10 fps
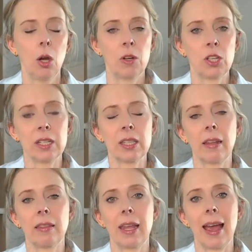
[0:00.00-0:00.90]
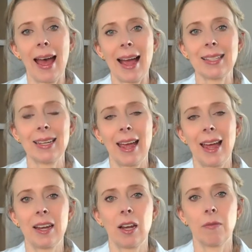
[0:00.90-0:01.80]
which is that the acting
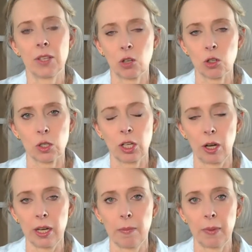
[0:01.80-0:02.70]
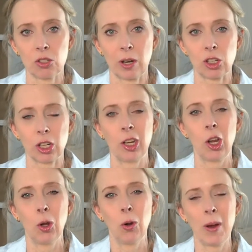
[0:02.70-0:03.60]
head of the Social Security Administration,
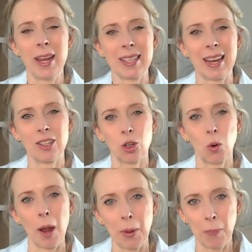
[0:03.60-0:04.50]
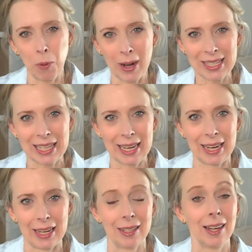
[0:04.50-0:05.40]
who is a Trump
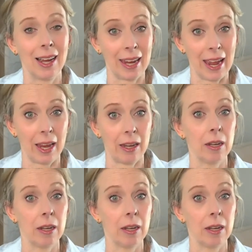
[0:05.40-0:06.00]
appointee, again,